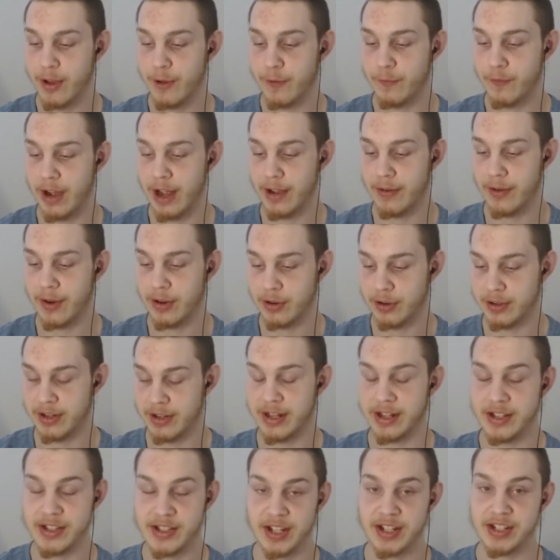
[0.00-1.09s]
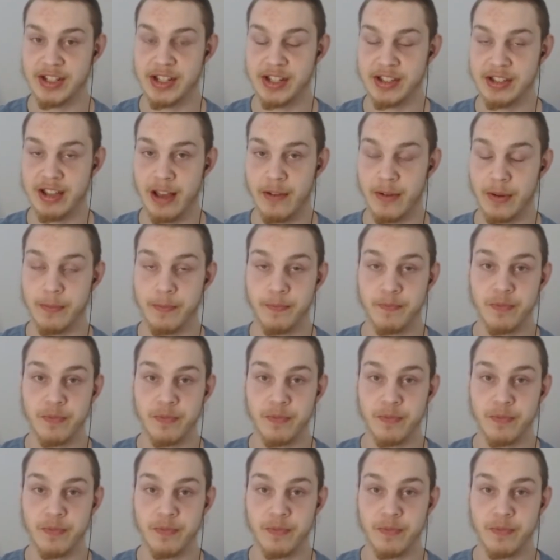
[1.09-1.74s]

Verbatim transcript: five hundred sixty-seven,